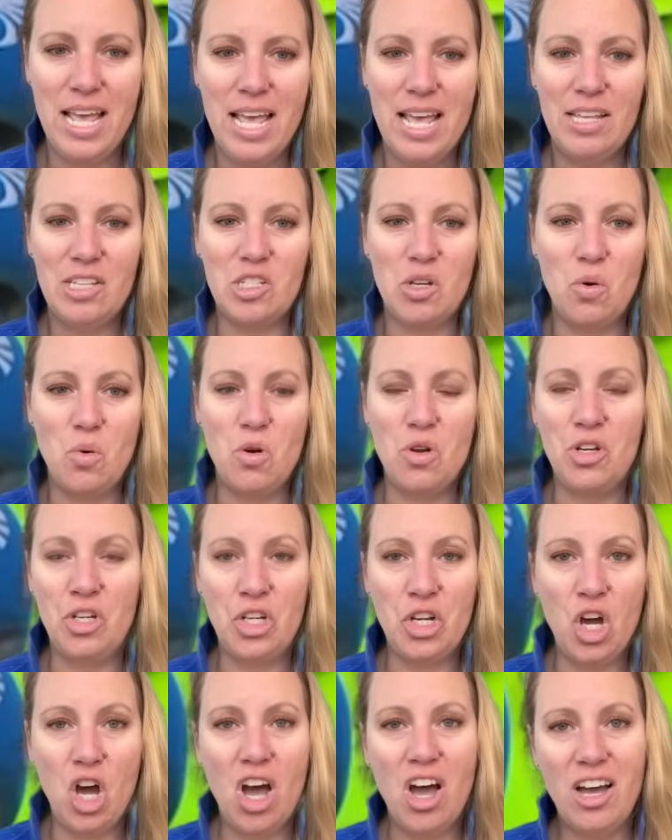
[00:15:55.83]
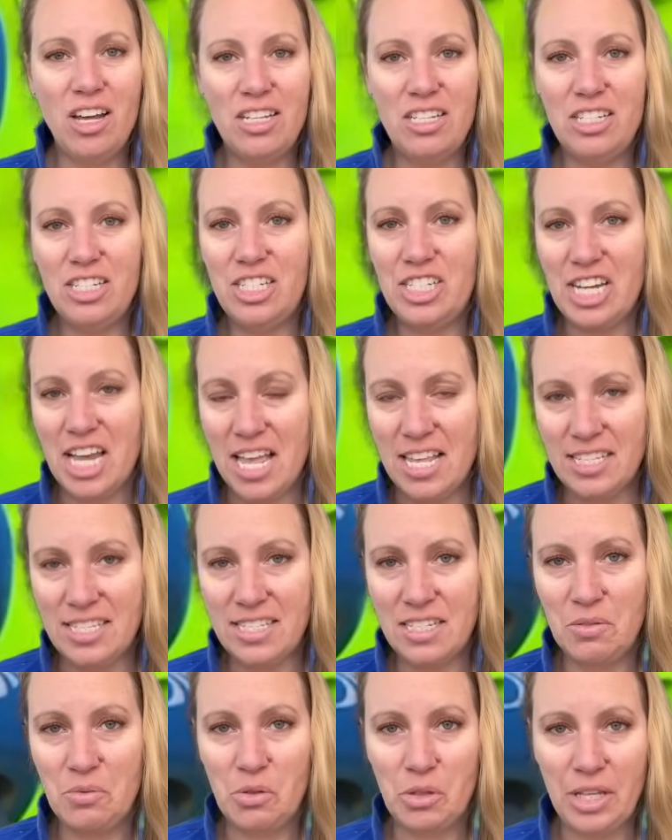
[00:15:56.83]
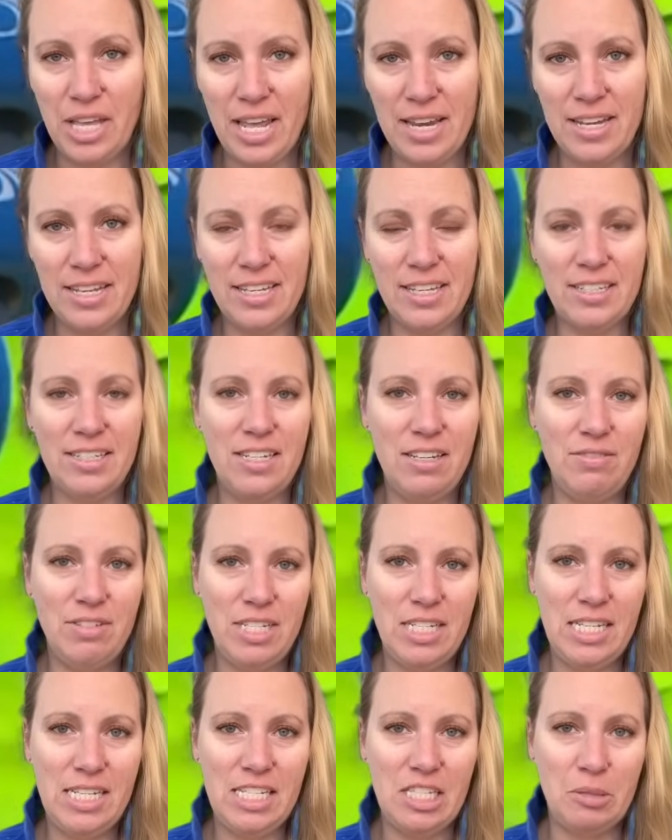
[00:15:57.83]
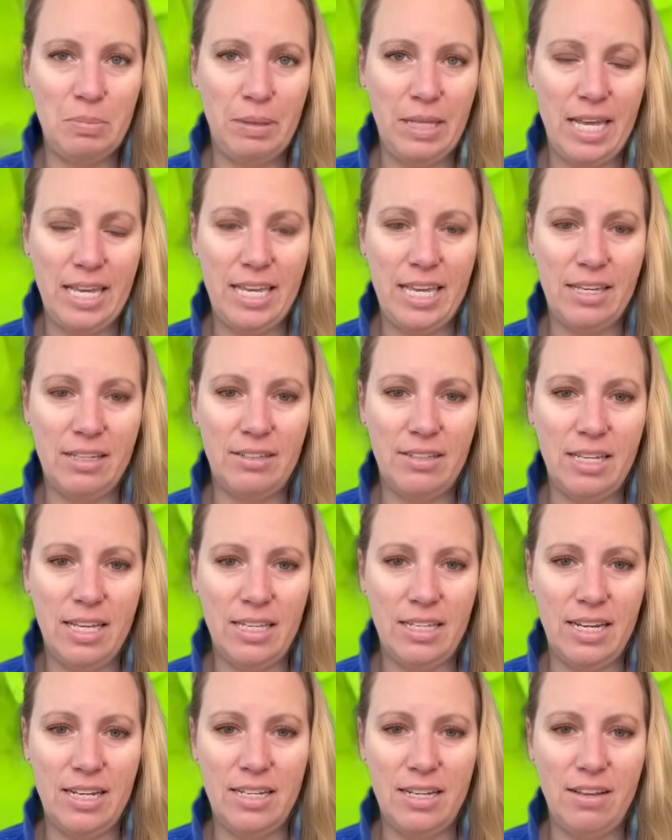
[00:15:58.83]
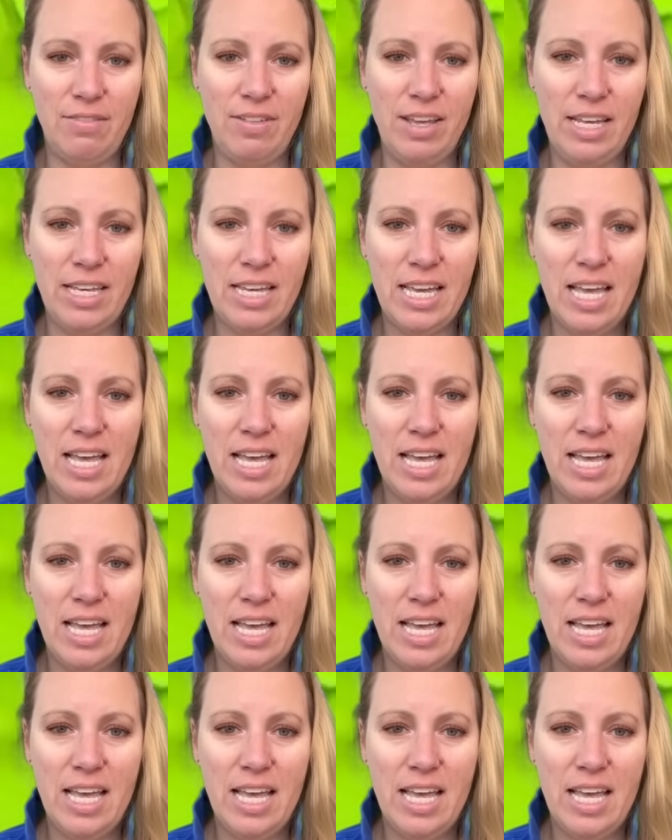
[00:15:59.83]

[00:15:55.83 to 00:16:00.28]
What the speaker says: So not just the volcanic activity is plaguing Grindavik.